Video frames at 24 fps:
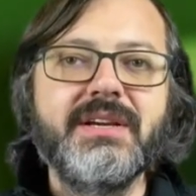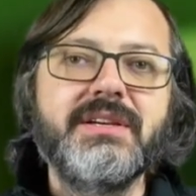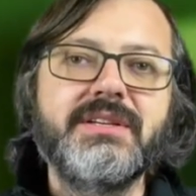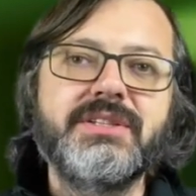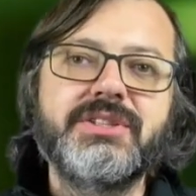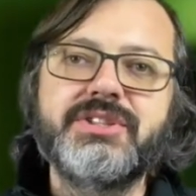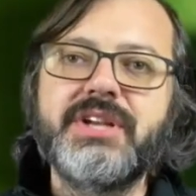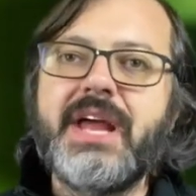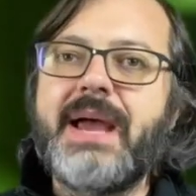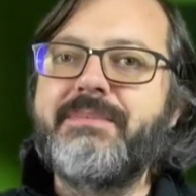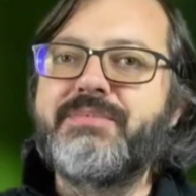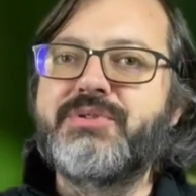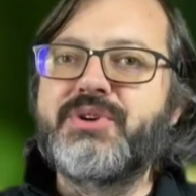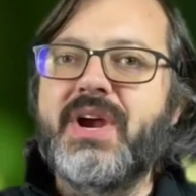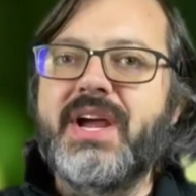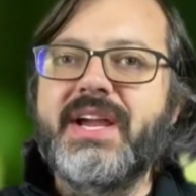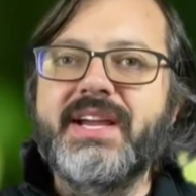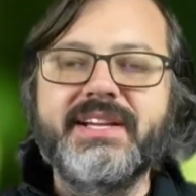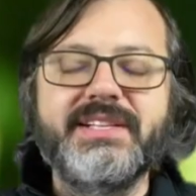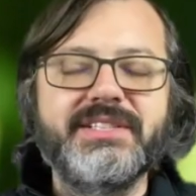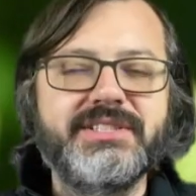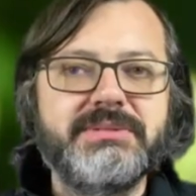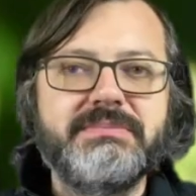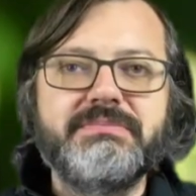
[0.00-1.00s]

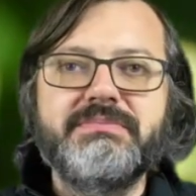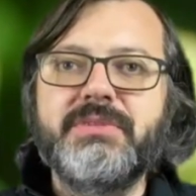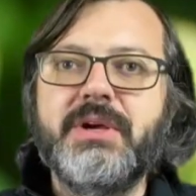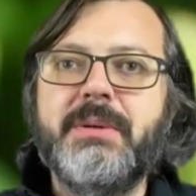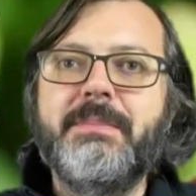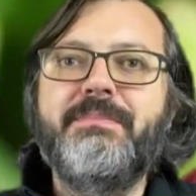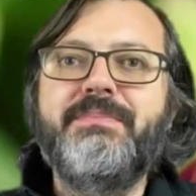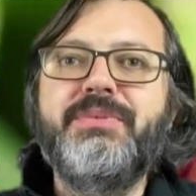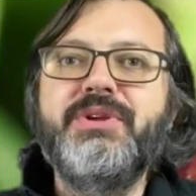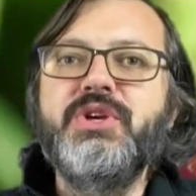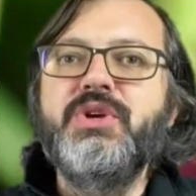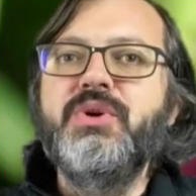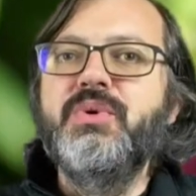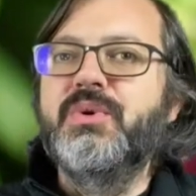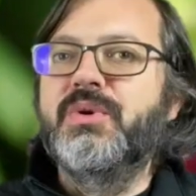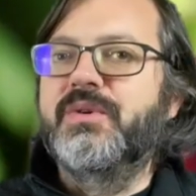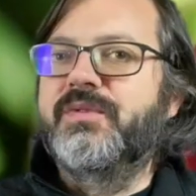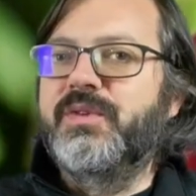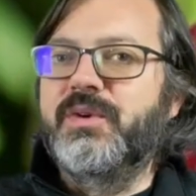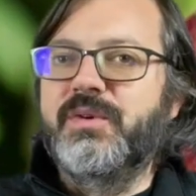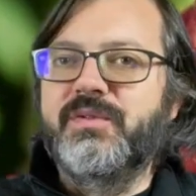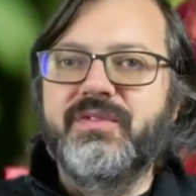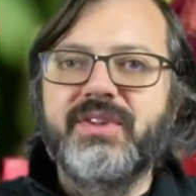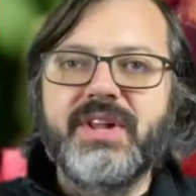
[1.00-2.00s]
Snapdragons, a
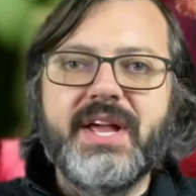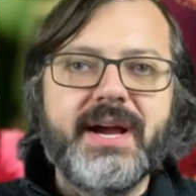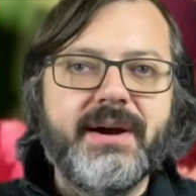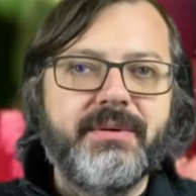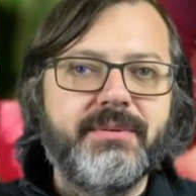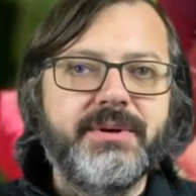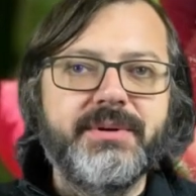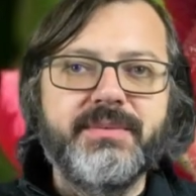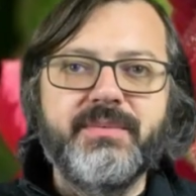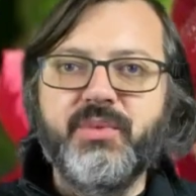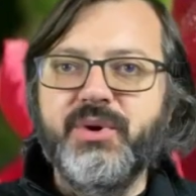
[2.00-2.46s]
beautiful flower